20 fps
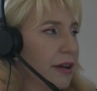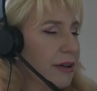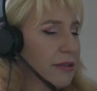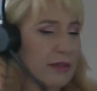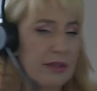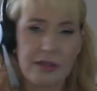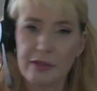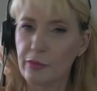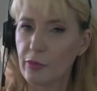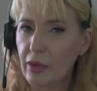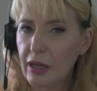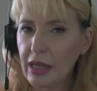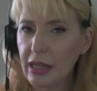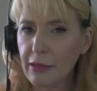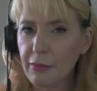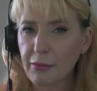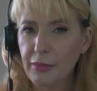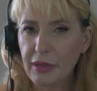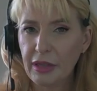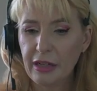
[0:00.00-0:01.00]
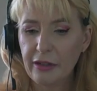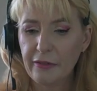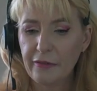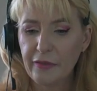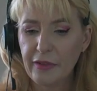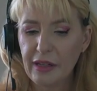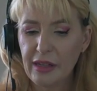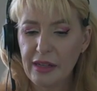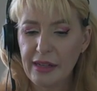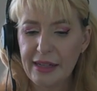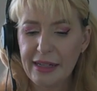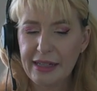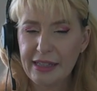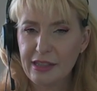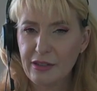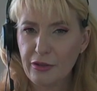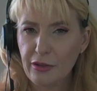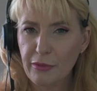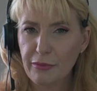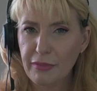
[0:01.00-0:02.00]
this week, but I feel like
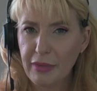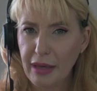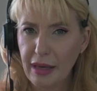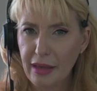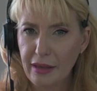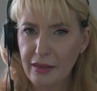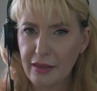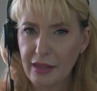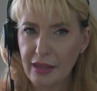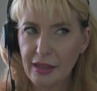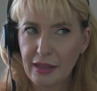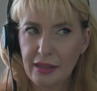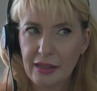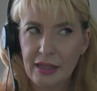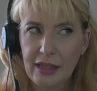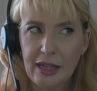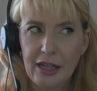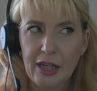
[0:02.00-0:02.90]
it's not a bad thing.